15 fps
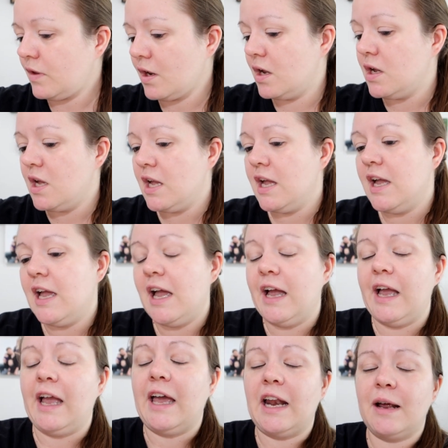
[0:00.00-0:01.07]

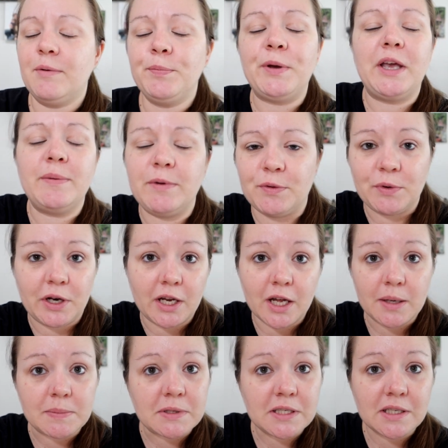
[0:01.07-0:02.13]
And I'm a baby when it
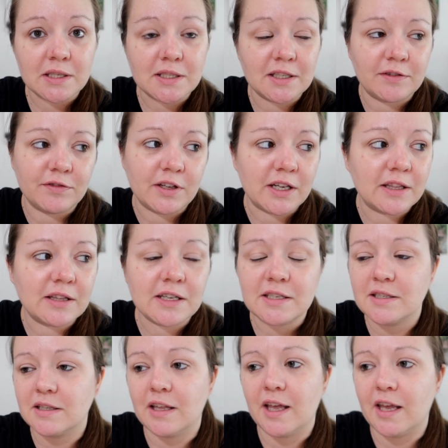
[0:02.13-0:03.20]
comes to stuff like
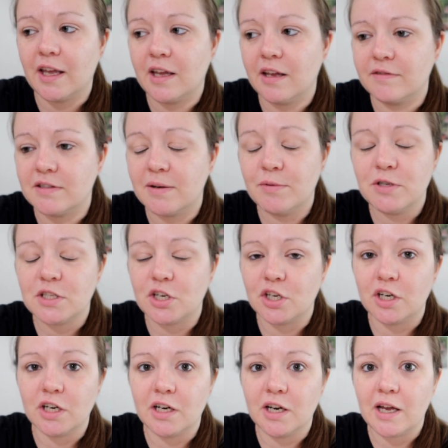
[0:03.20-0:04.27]
this. Like if someone's
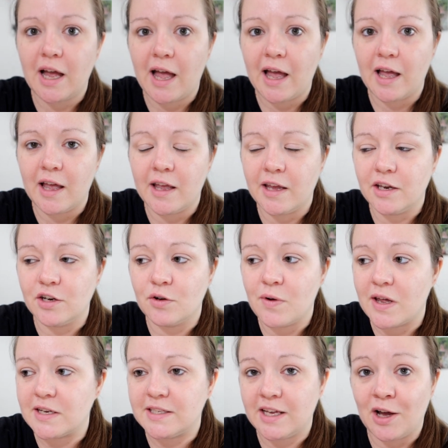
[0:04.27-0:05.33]
hurt, I don't
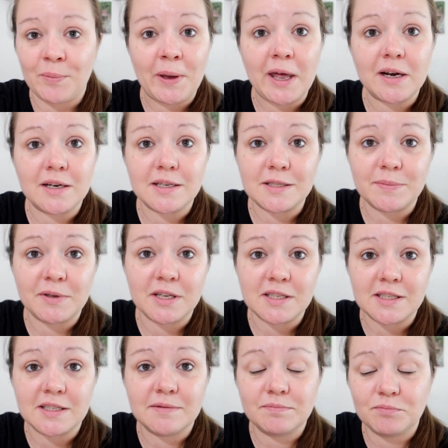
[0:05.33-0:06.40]
want to see how bad it is
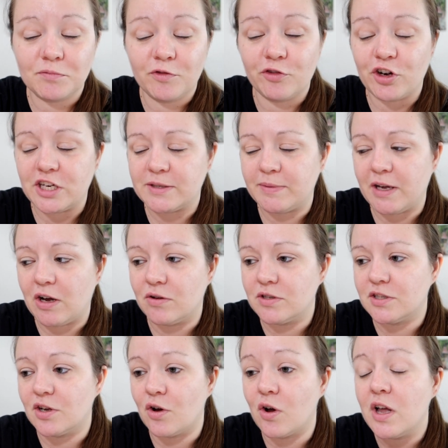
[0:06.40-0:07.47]
because it freaks me out.
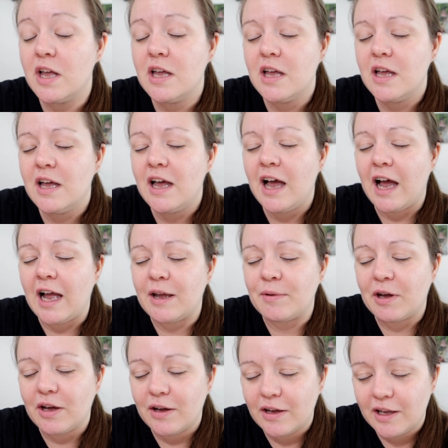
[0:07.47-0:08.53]
So
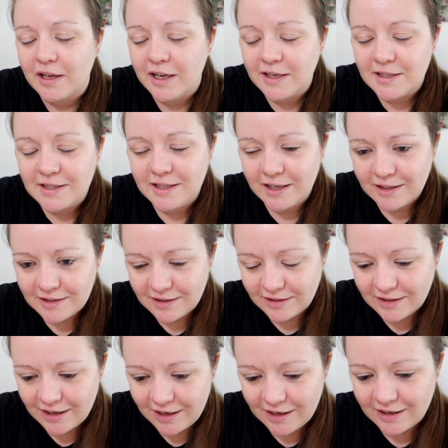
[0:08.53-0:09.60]
I
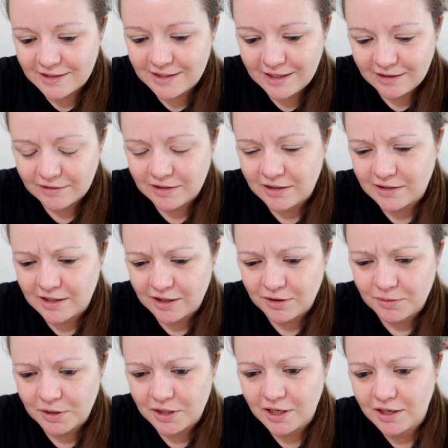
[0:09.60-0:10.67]
instinctly instinct, is that
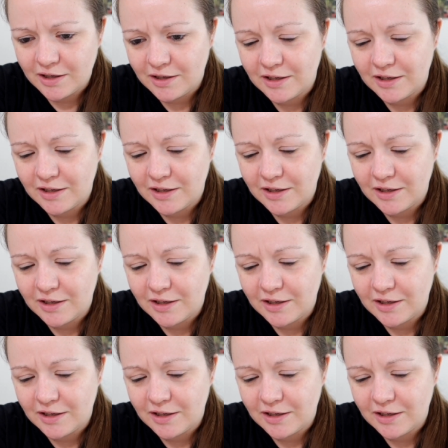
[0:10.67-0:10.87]
the word?